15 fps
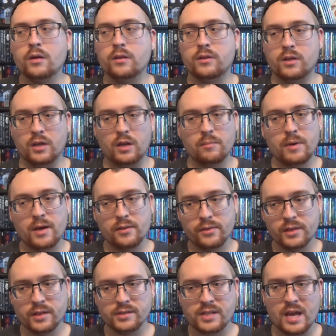think about
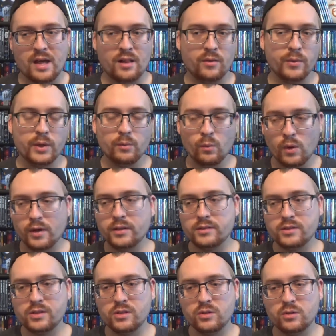this Halloween 1 and
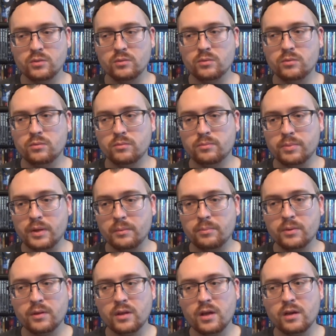2,
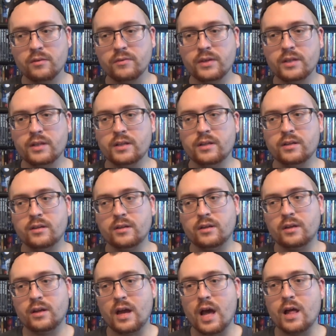people loved. And then
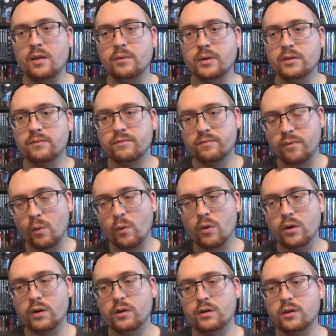Halloween
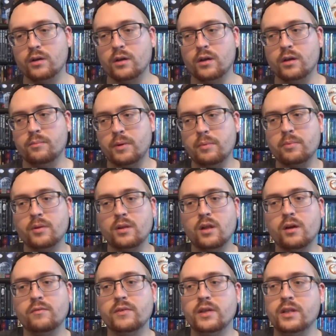4, uh, people
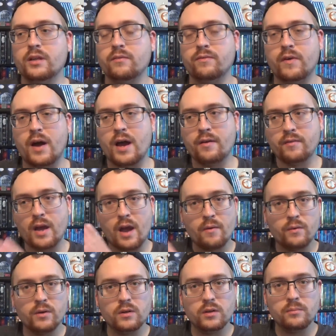loved. And then 5 got
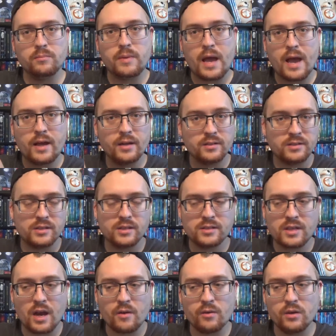really bad, and 6
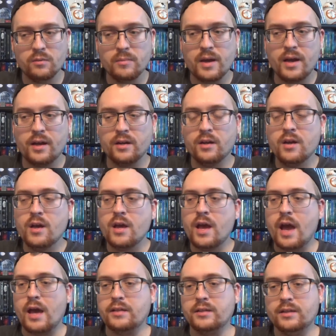got really bad.
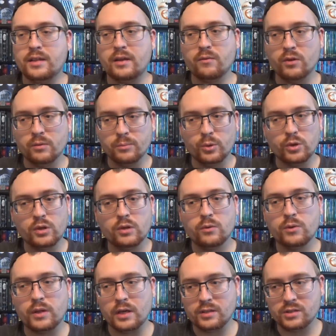And then they rebooted it
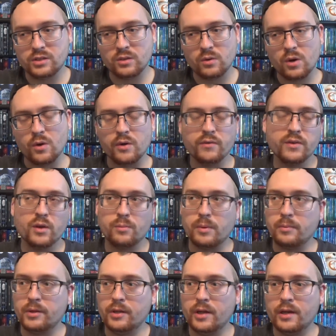with H2O, even though
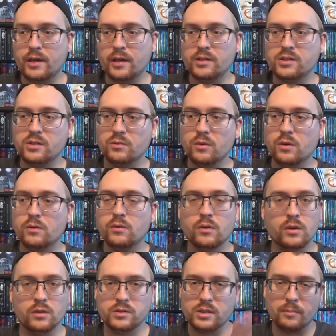people don't like H2O,
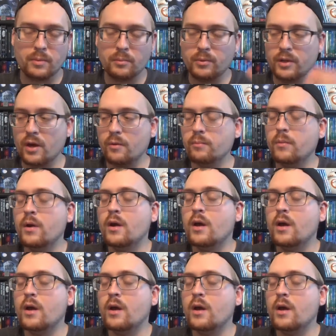or some people don't.